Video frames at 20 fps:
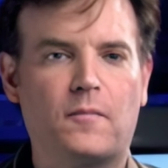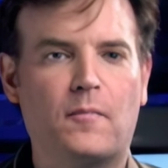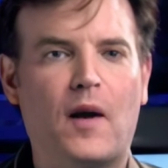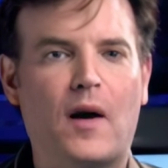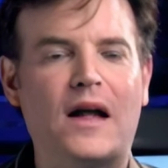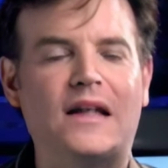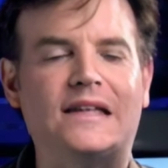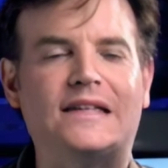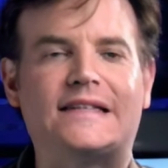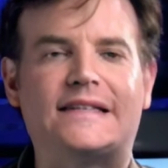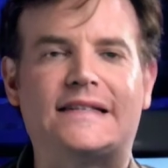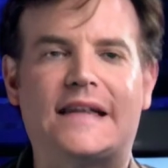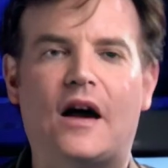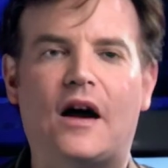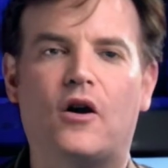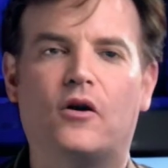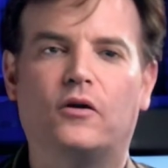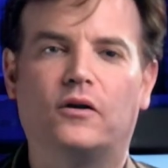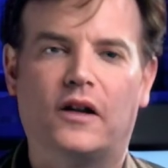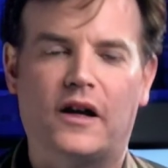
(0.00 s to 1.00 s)
might
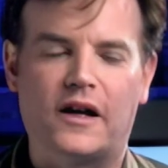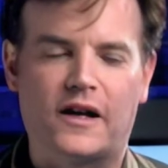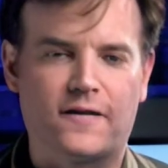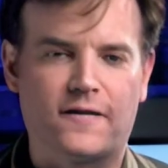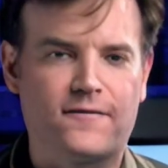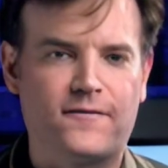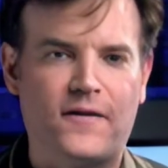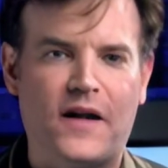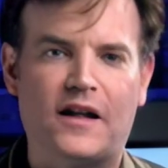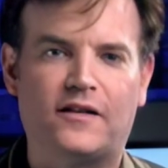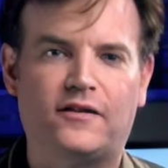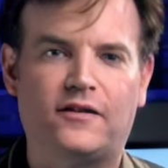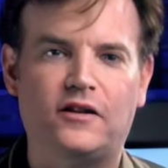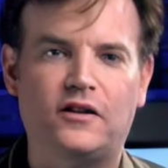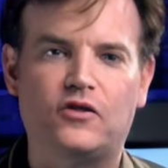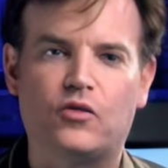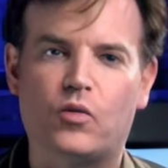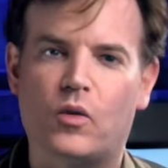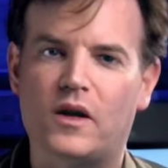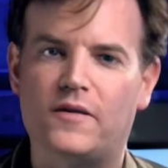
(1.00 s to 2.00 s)
sound like a fancy
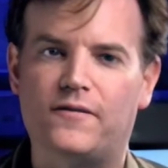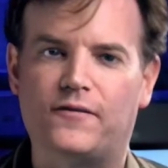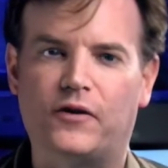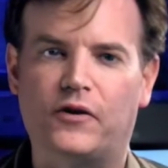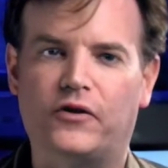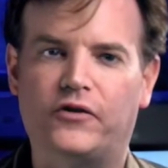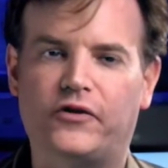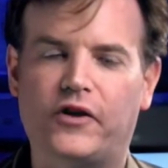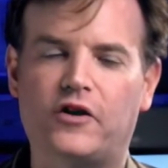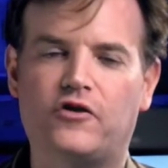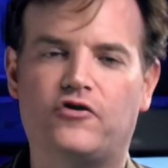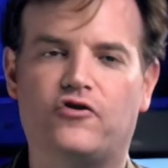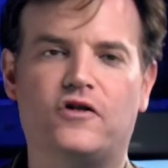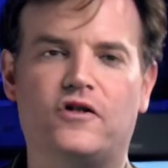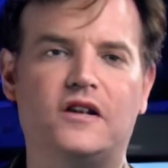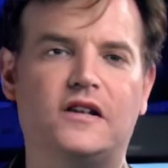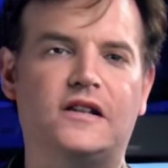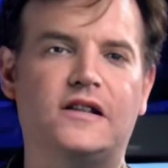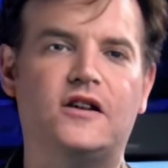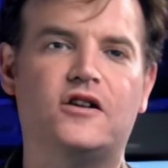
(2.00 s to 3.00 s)
21st
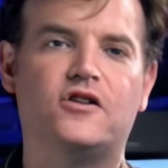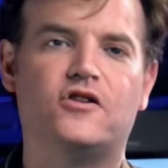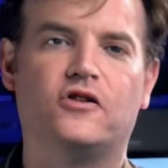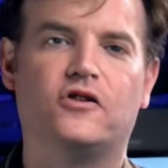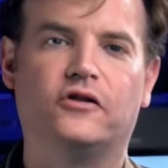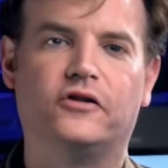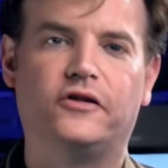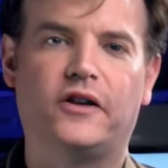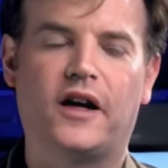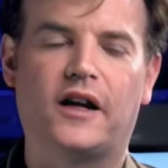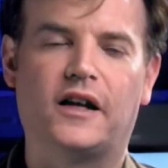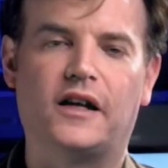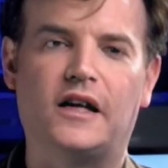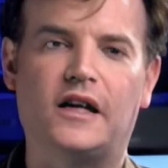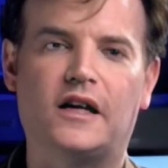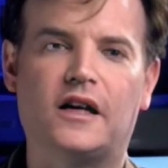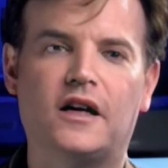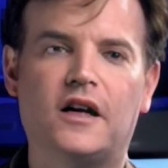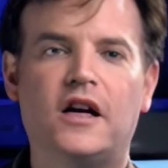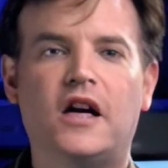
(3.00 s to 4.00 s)
century digital
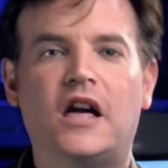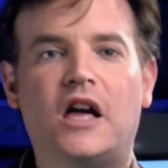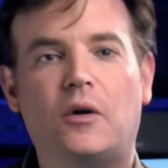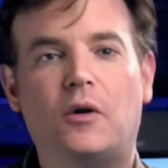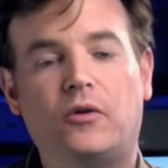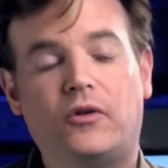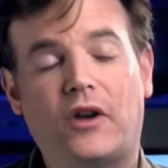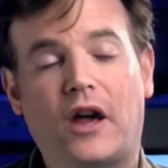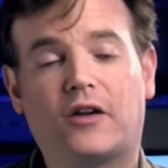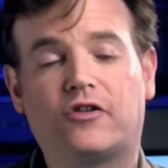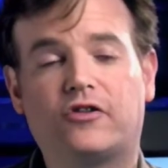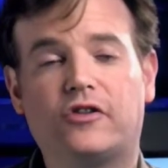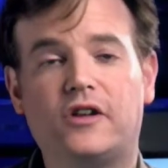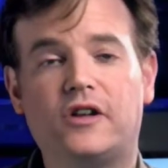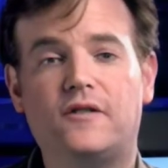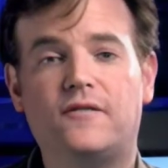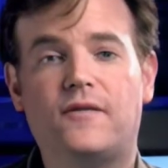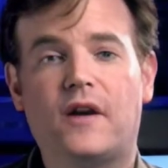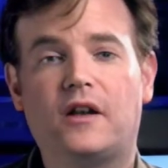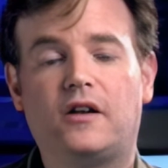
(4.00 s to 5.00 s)
technique, it was actually
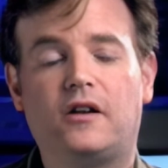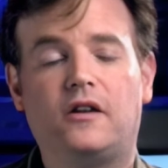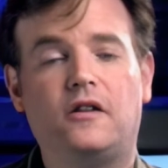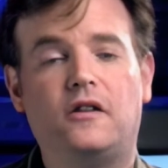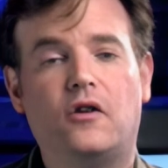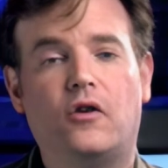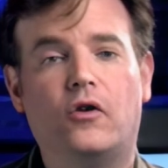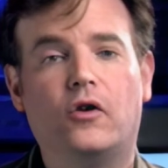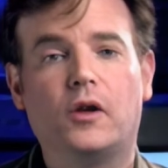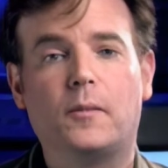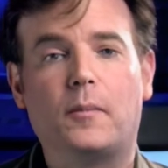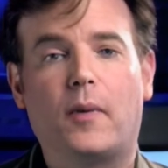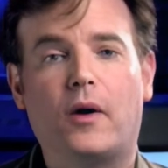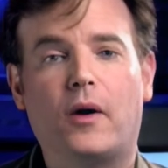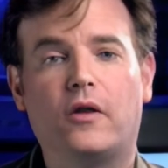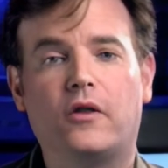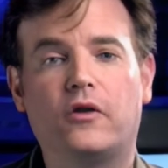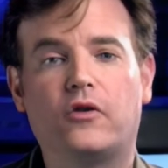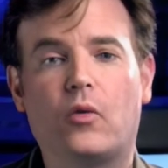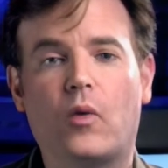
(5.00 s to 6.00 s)
invented in the early part
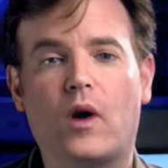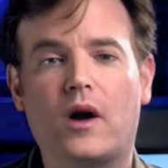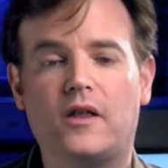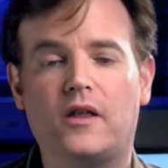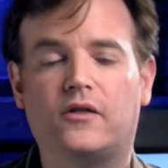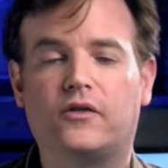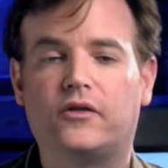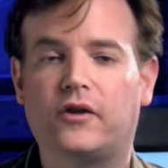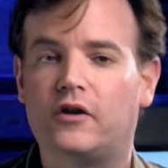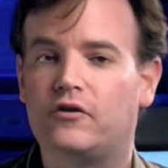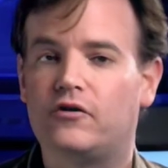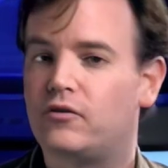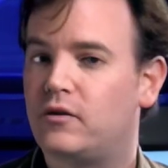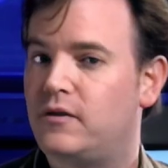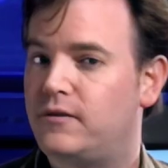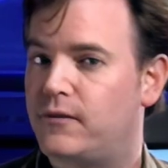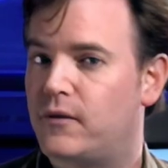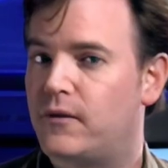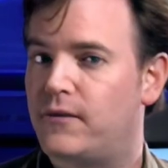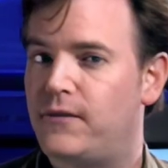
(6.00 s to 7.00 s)
of the 20th century
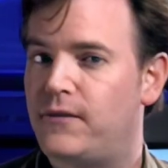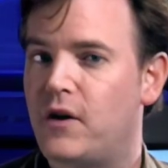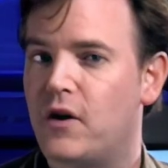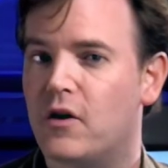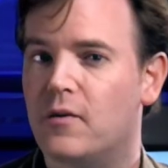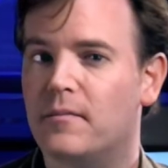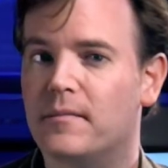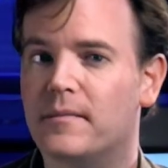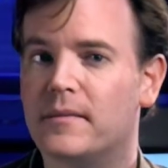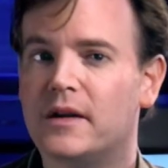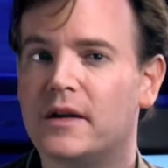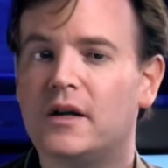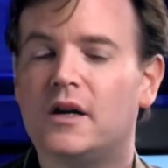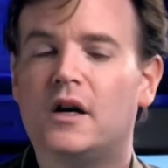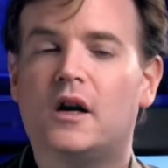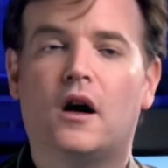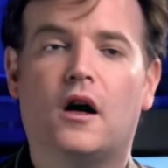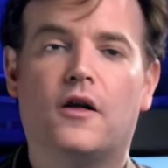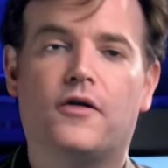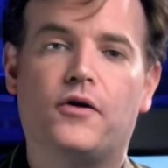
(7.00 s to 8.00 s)
for film.
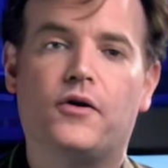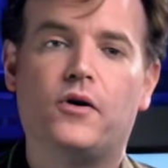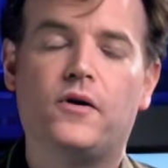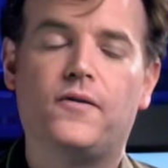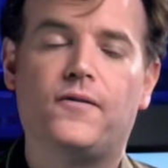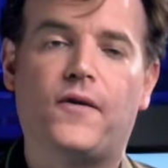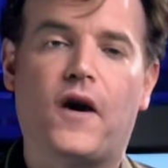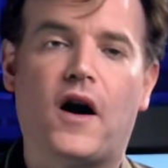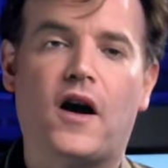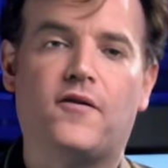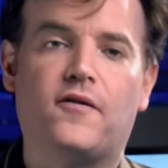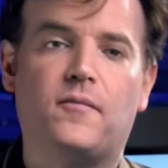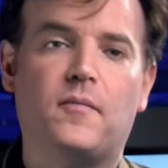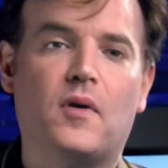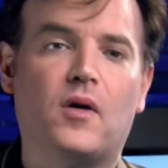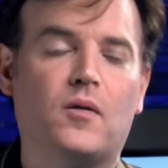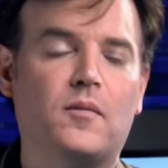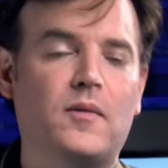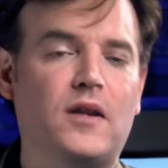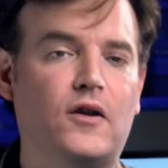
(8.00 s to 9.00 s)
A
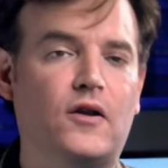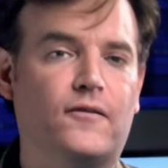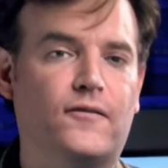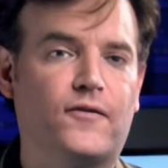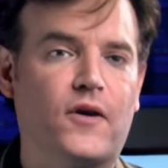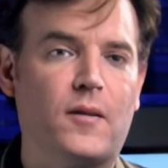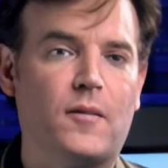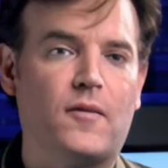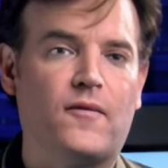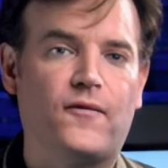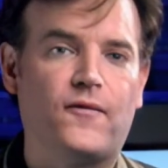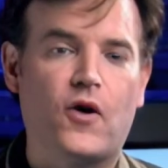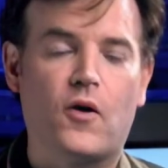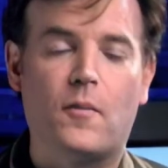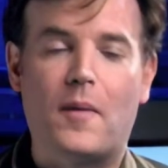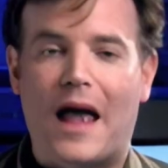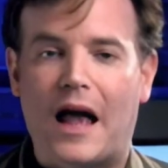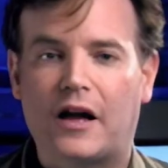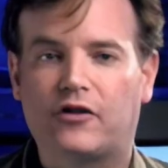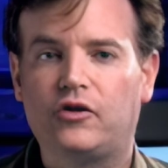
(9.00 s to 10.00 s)
35mm frame of film
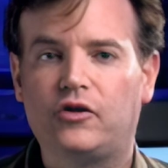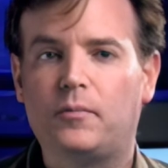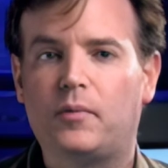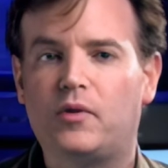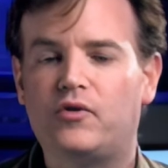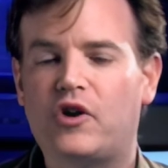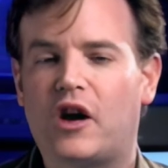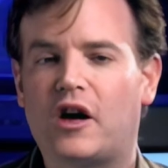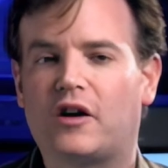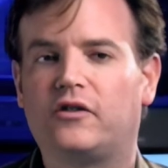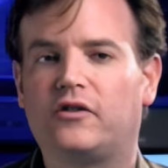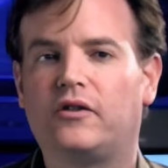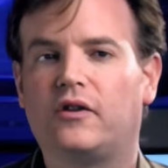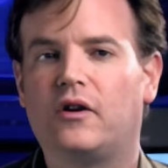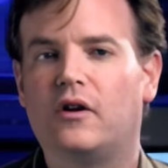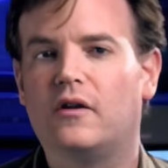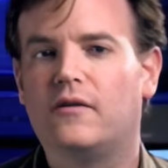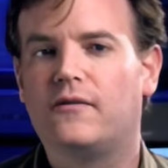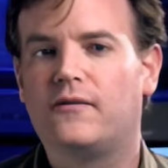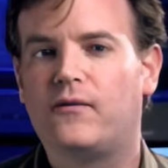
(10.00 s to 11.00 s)
actually projects
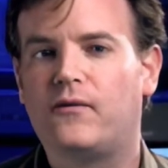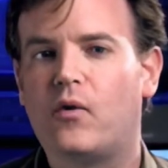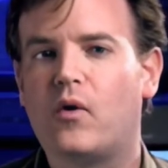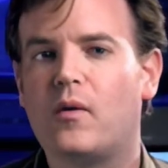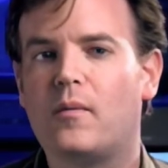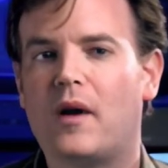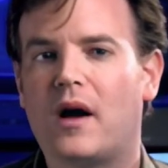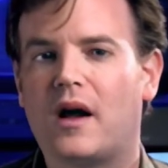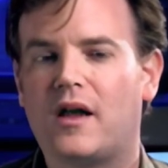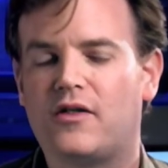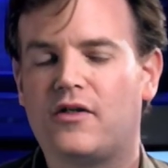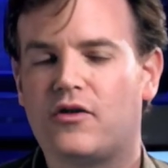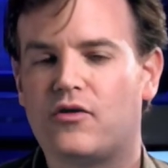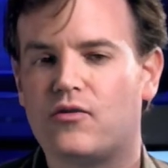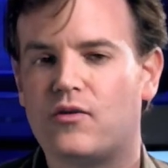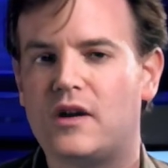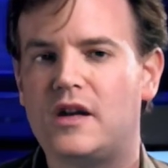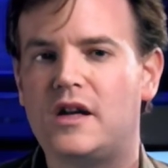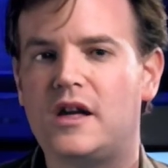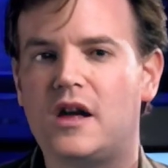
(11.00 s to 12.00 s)
a 4 by
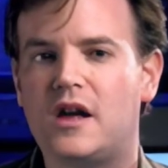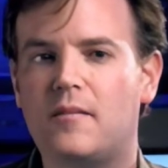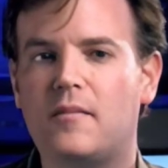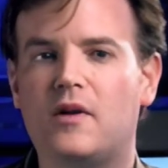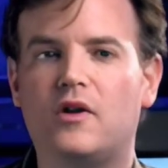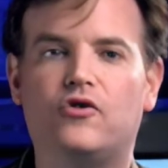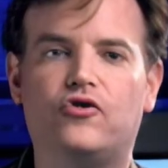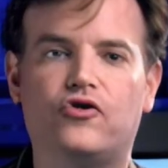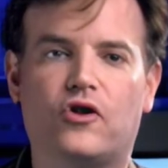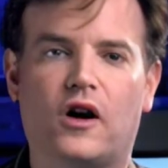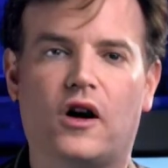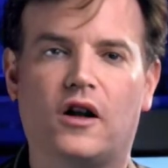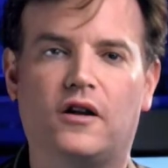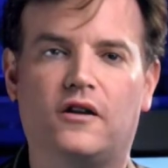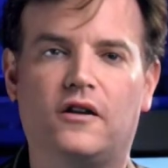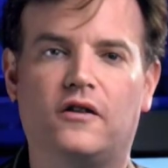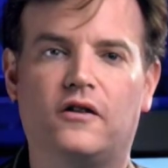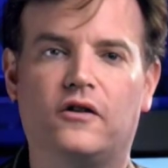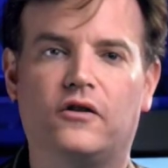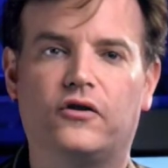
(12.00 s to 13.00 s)
3 image
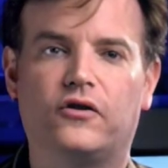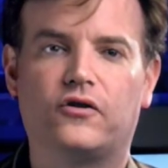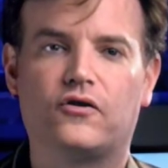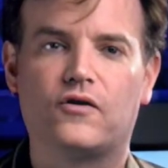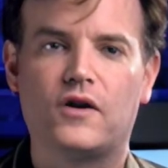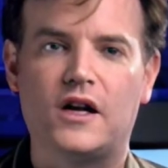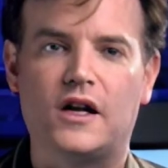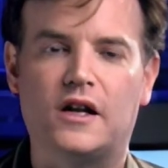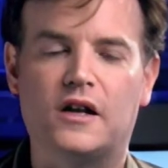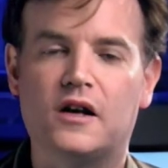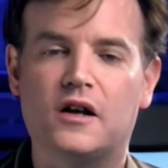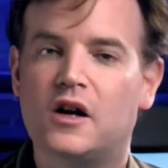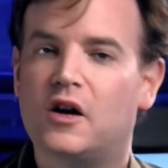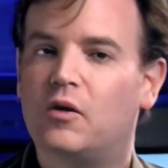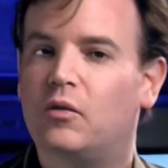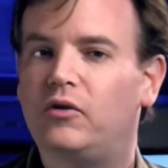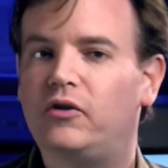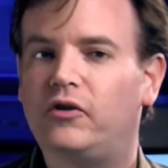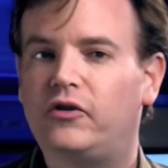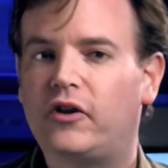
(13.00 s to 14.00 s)
onto the screen,
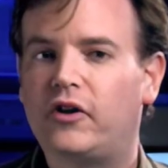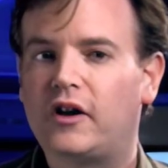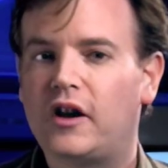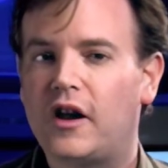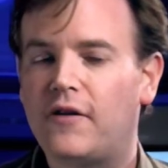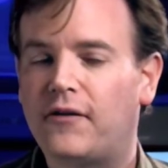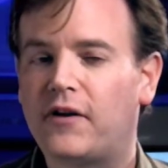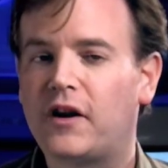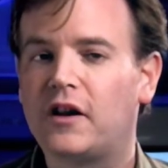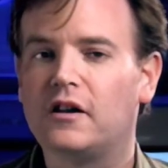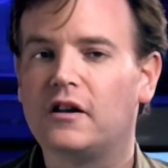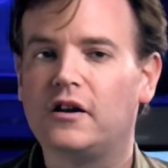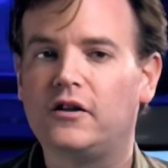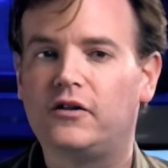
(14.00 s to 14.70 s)
which is significantly